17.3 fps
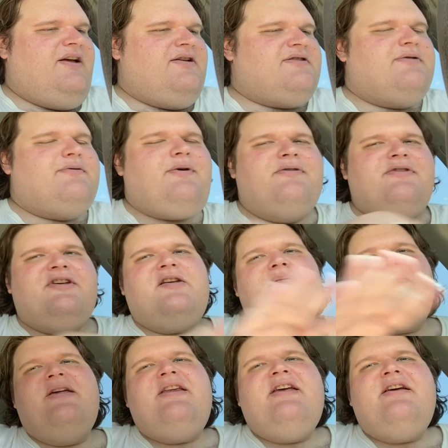To quote the
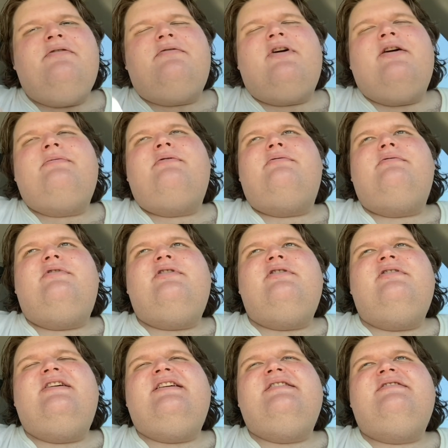comedian Robert
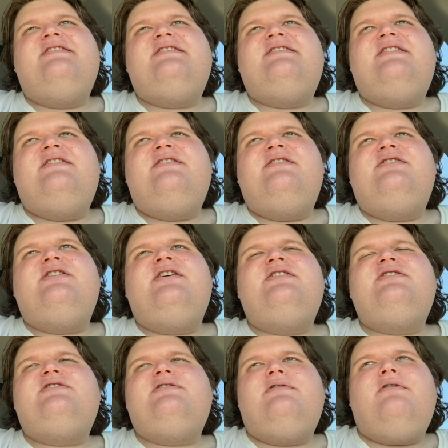Wall, he once said,
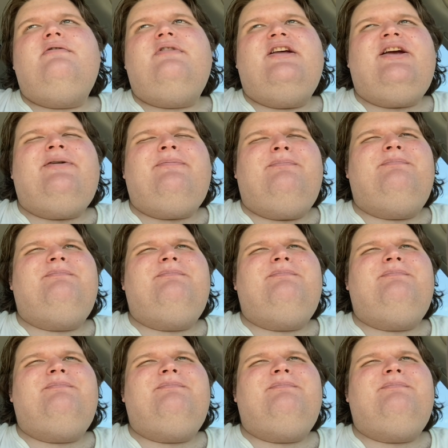"Judge slowly."